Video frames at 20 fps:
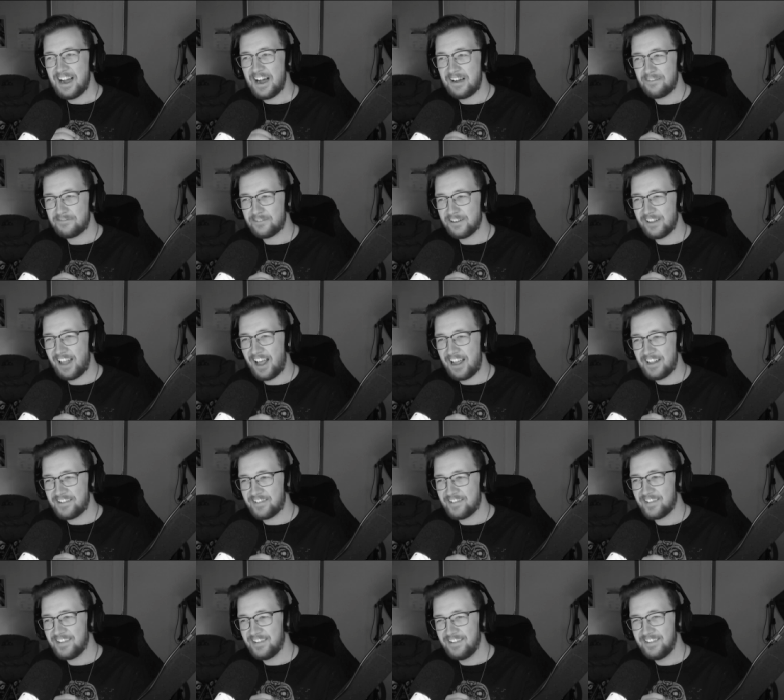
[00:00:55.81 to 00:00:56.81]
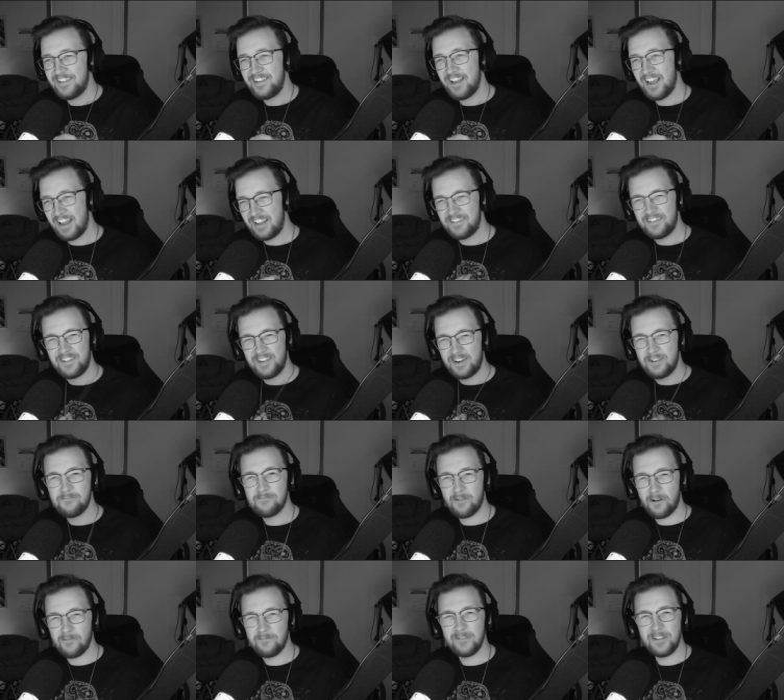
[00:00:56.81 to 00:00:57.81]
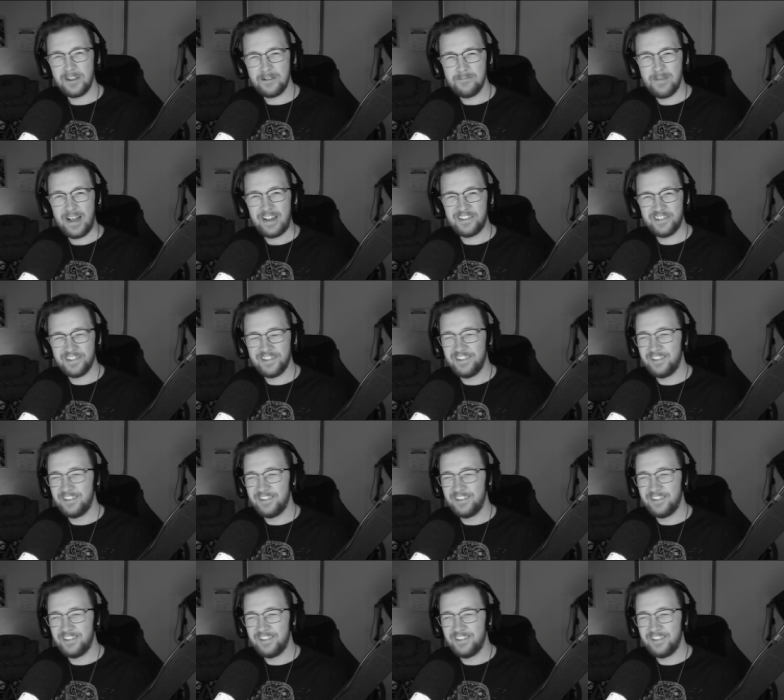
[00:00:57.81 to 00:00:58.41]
after that, as you can probably imagine.